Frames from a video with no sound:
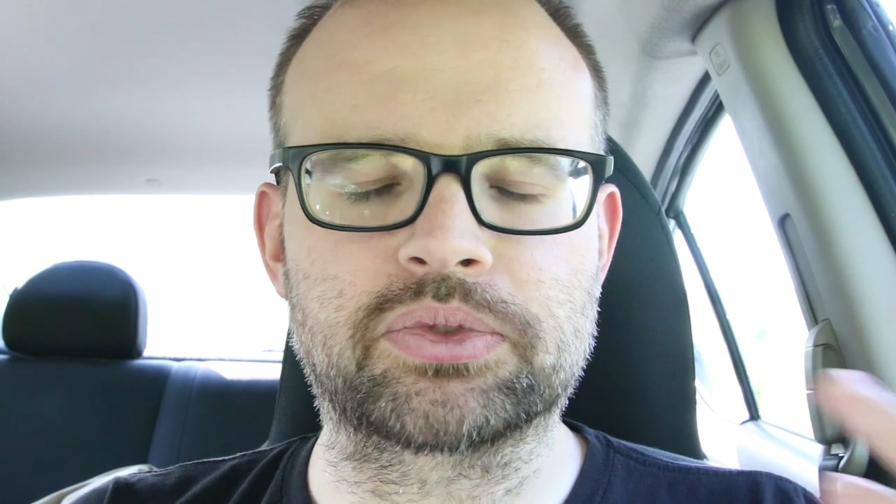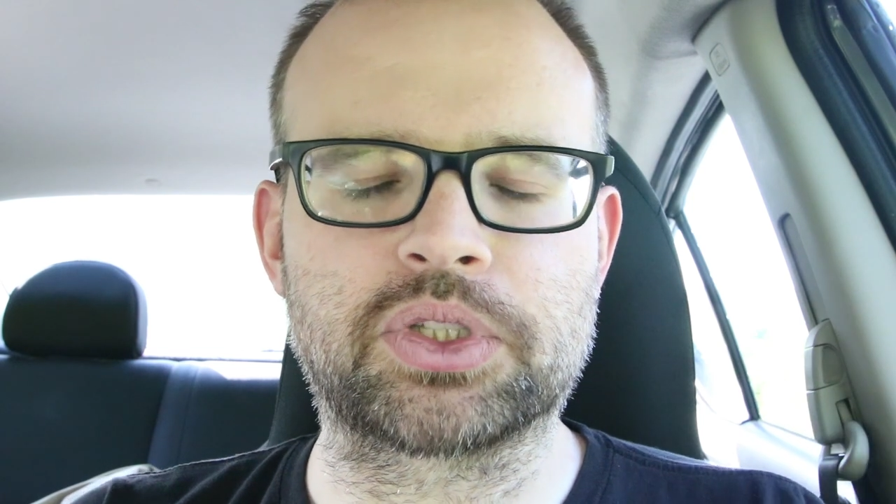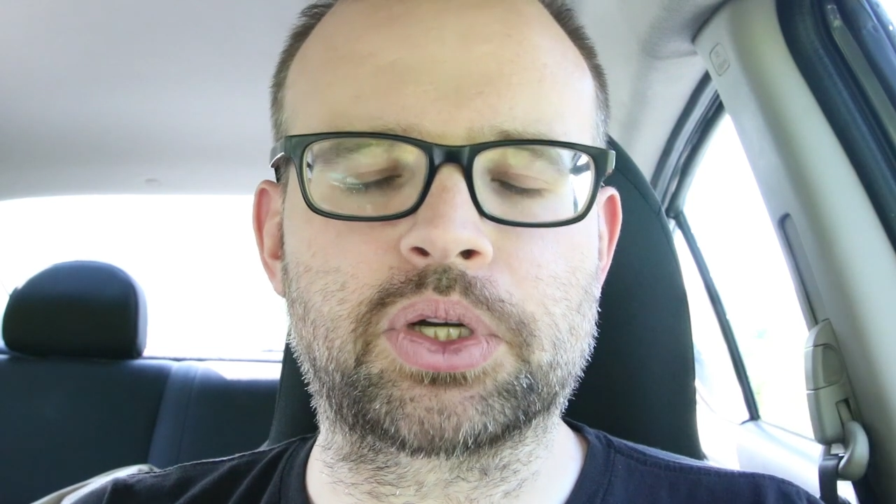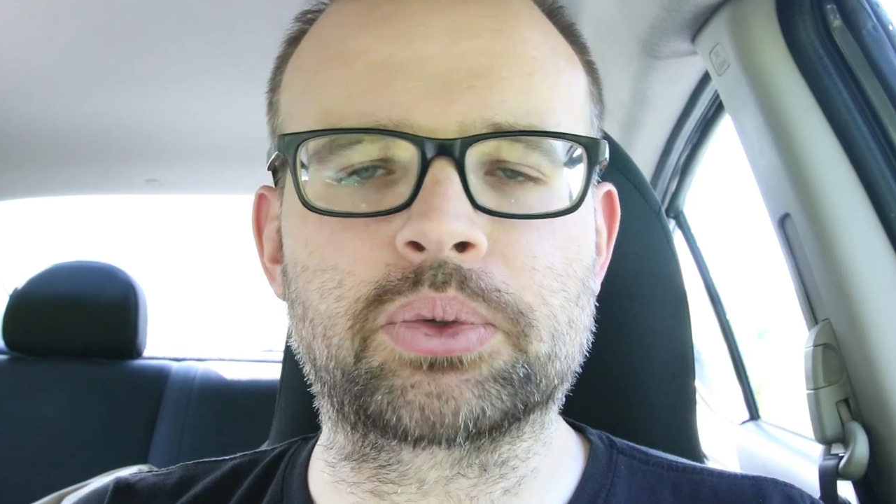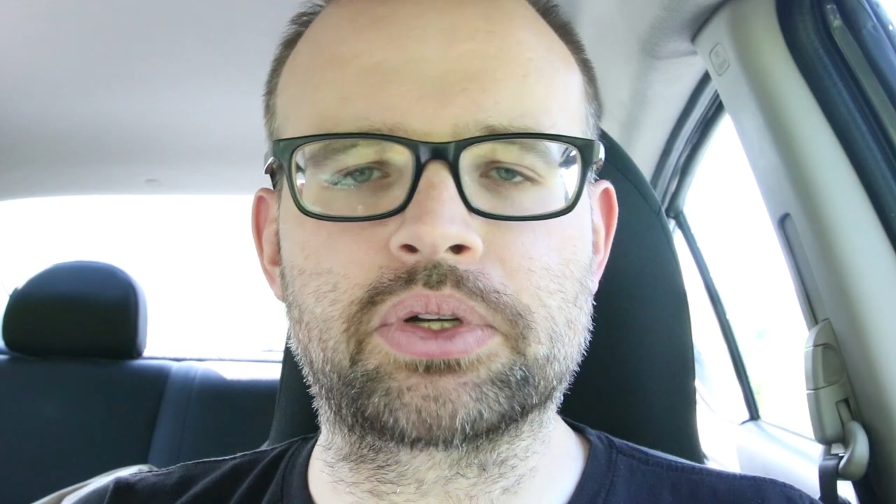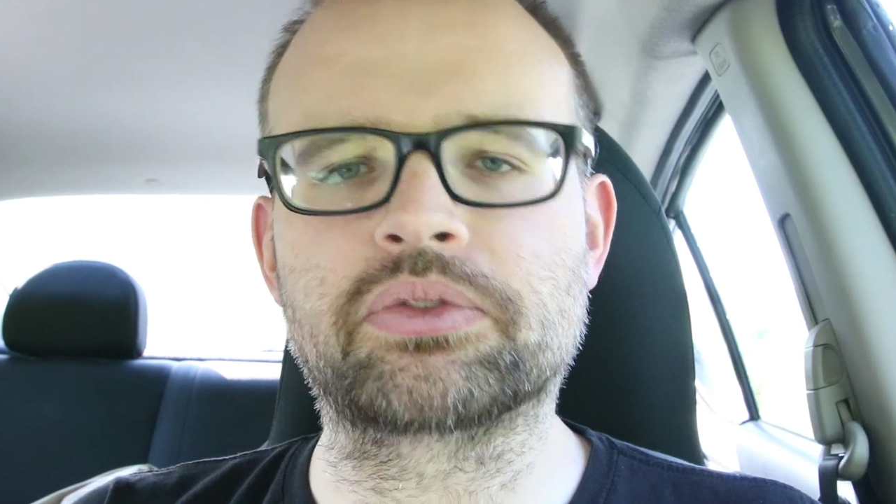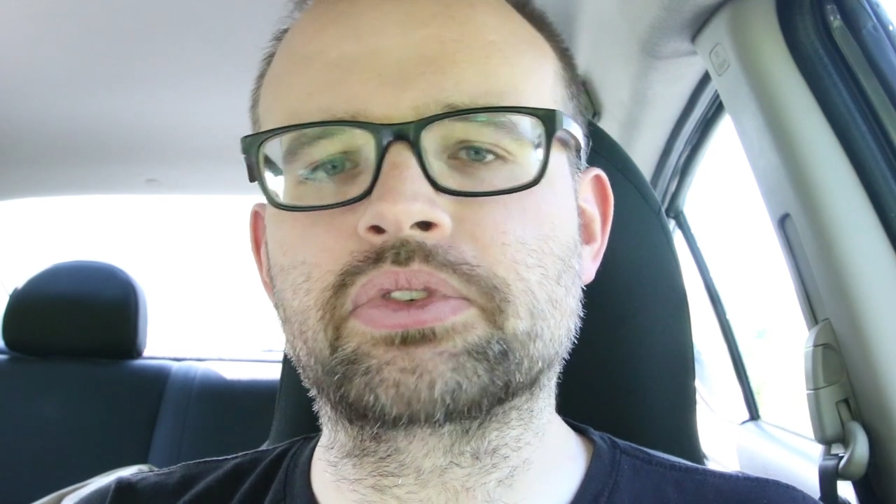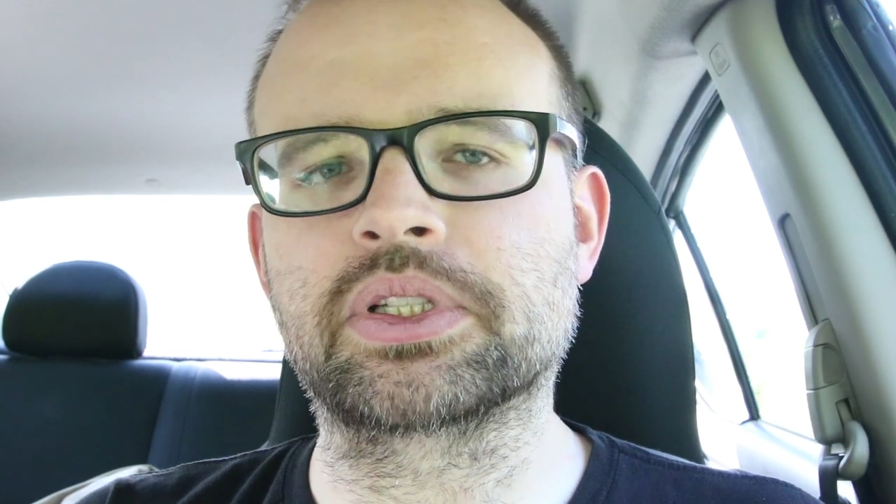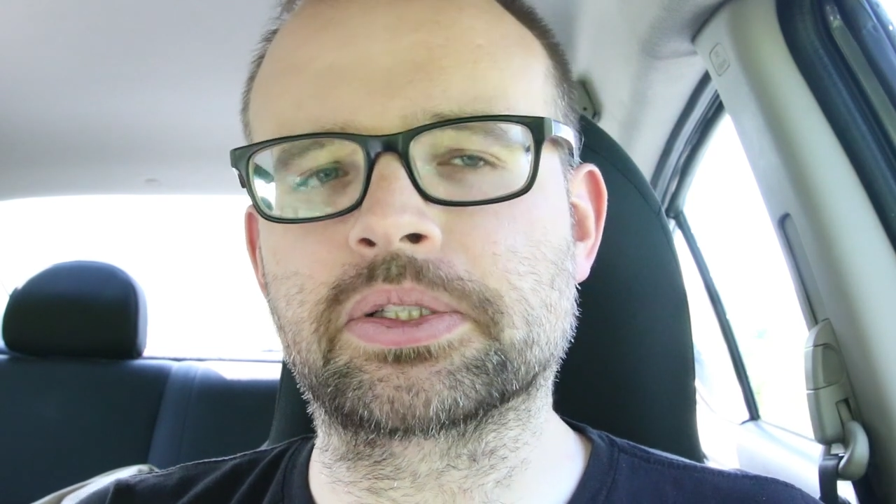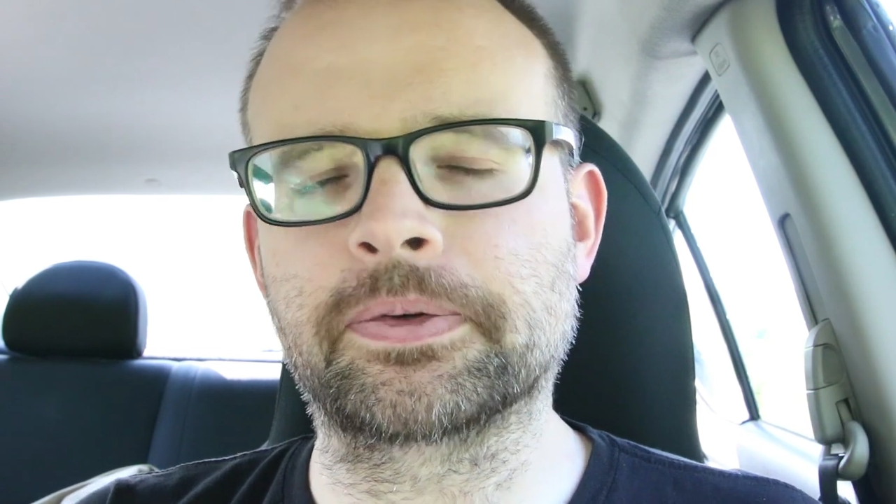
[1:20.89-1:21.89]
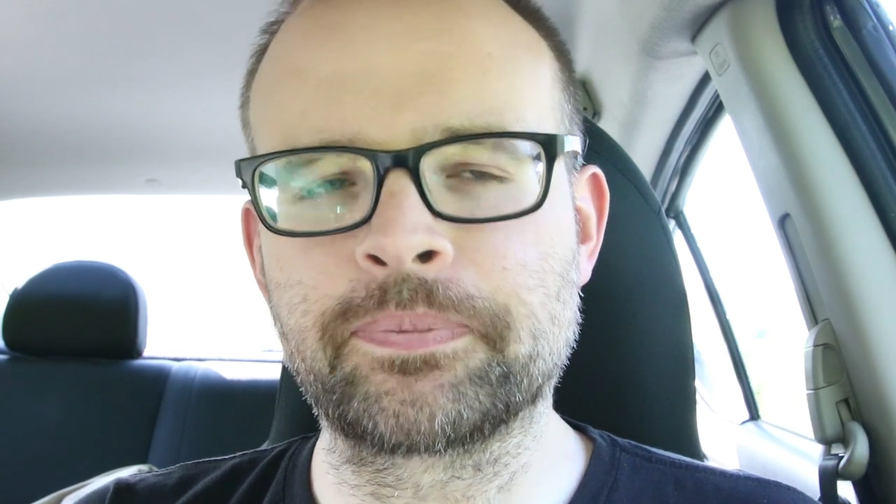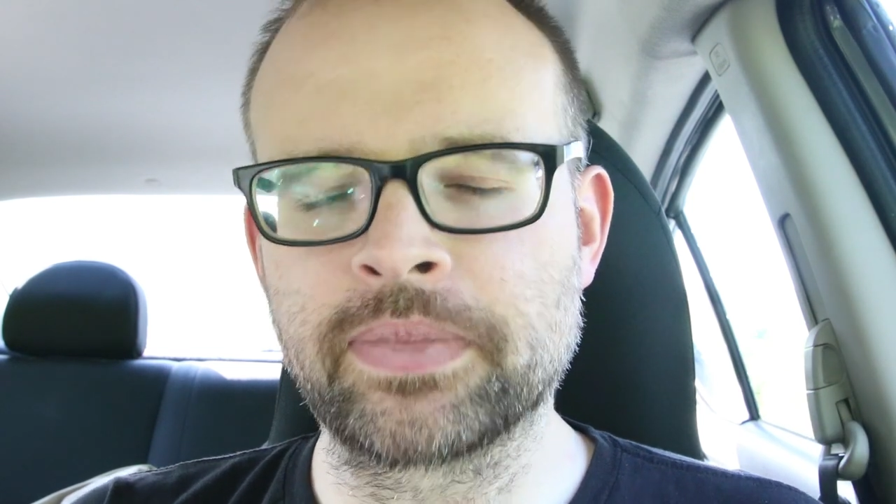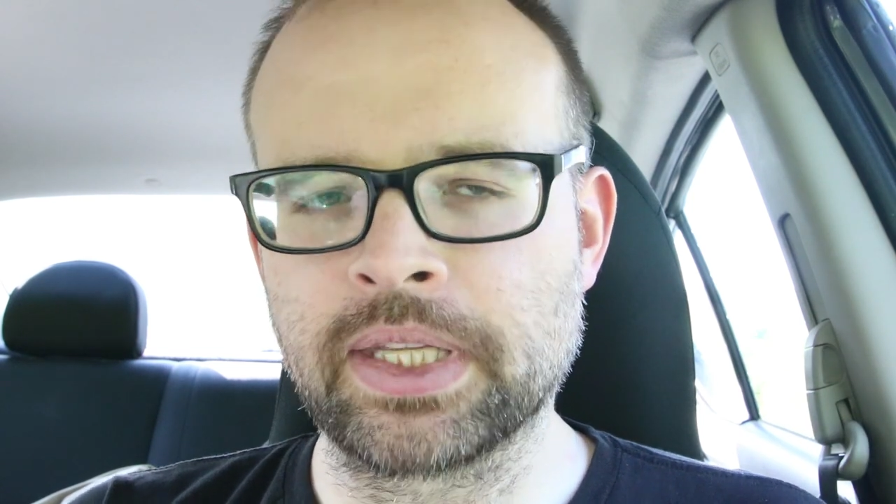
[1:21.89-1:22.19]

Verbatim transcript: of tone and feel,